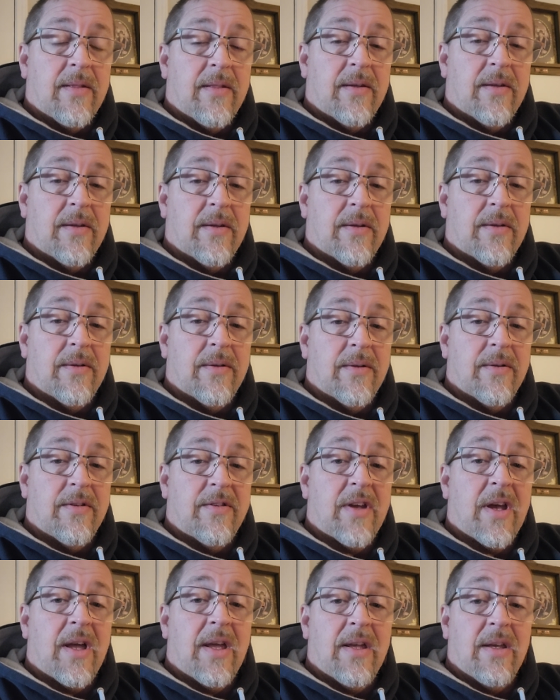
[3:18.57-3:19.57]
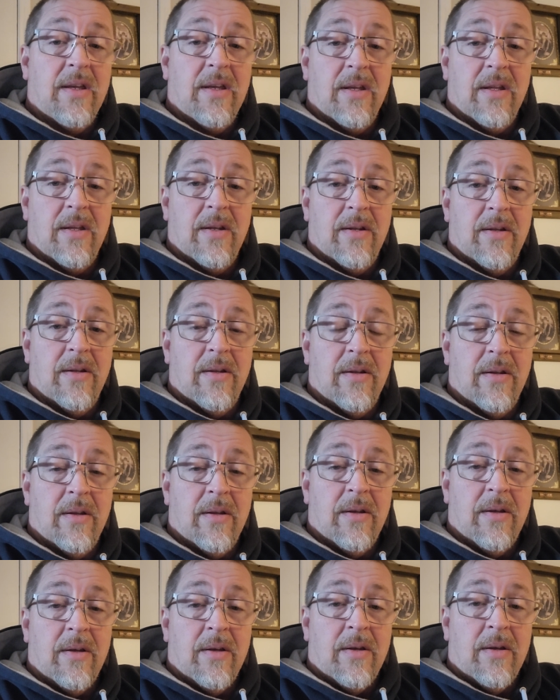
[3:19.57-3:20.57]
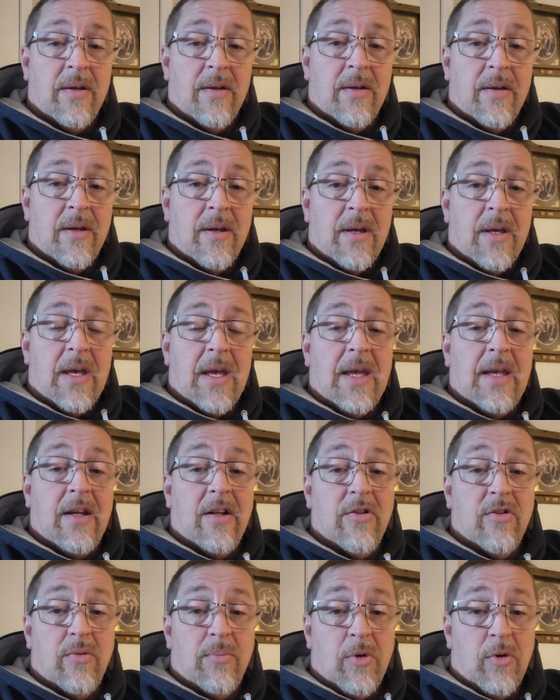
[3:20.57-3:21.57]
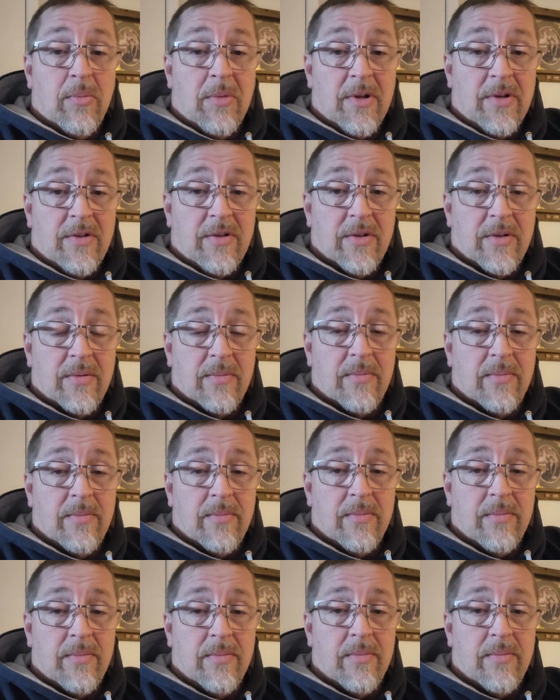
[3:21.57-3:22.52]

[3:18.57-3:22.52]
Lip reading: the tying in angular momentum